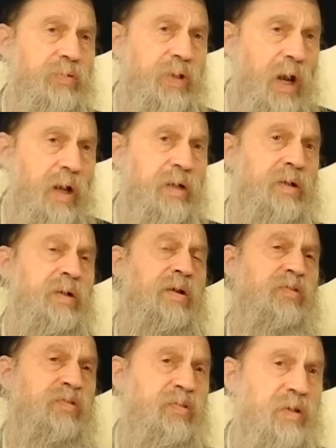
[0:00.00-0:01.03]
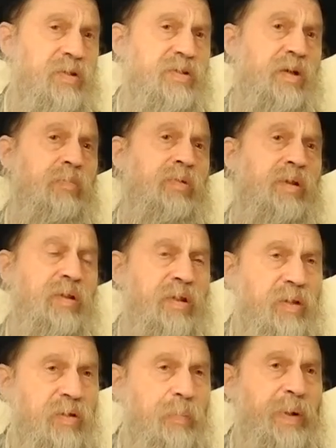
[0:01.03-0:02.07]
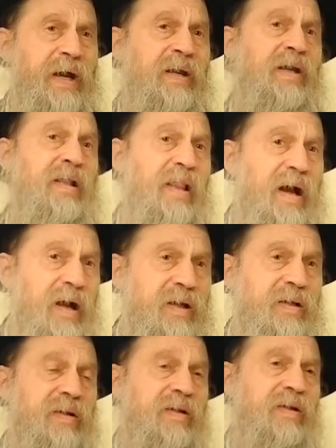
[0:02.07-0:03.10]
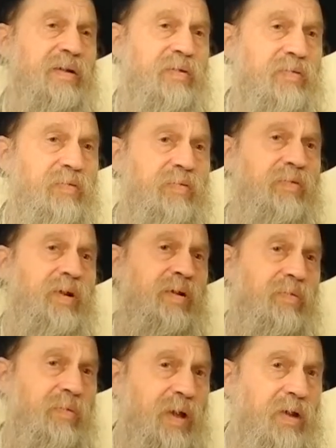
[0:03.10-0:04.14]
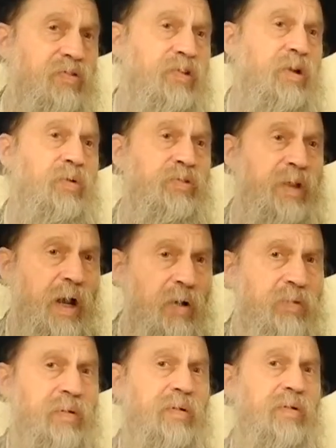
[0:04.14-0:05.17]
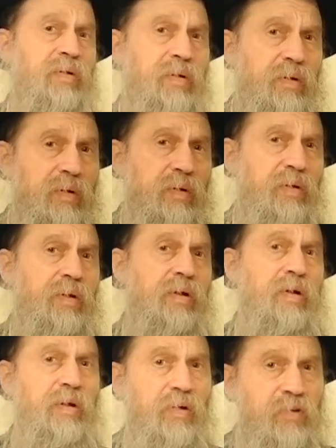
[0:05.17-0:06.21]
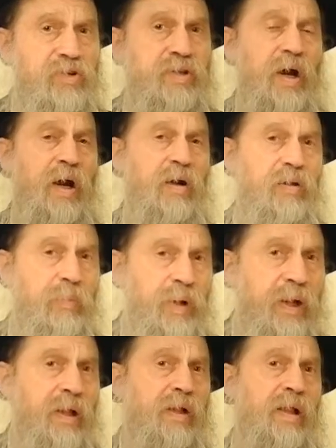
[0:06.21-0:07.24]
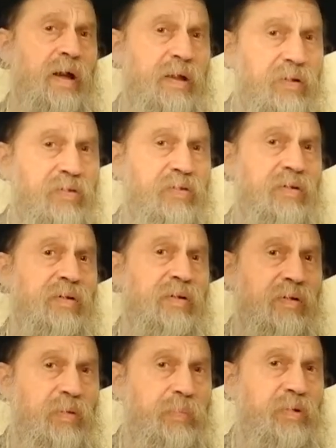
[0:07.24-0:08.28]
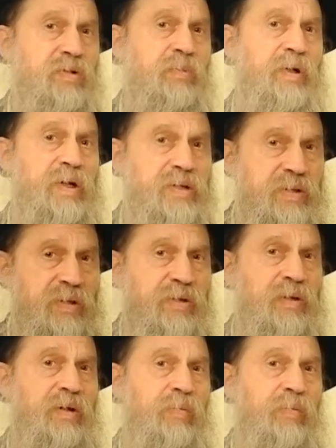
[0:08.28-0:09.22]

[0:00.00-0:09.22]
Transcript: Darkness is something that the body clock slows down. If it's dark, the body clock is a person when he's in